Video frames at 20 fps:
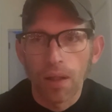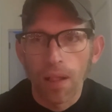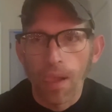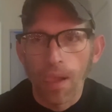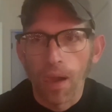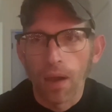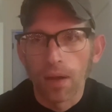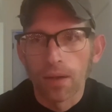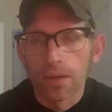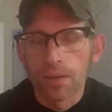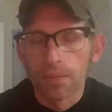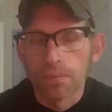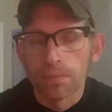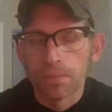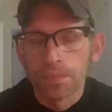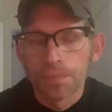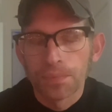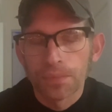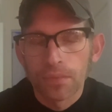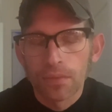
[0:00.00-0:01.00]

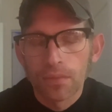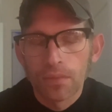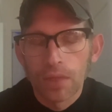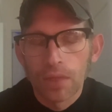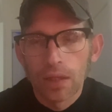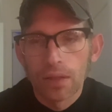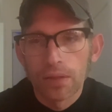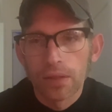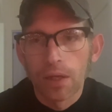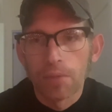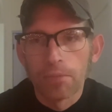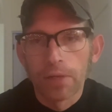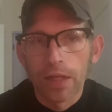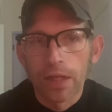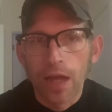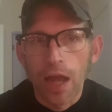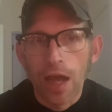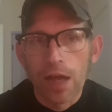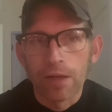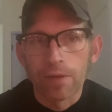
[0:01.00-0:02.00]
the
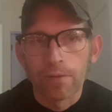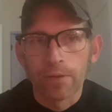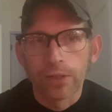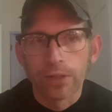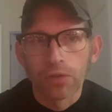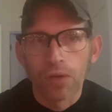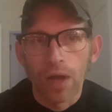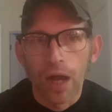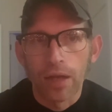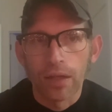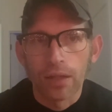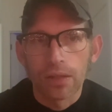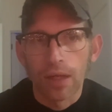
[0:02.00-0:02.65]
animatronics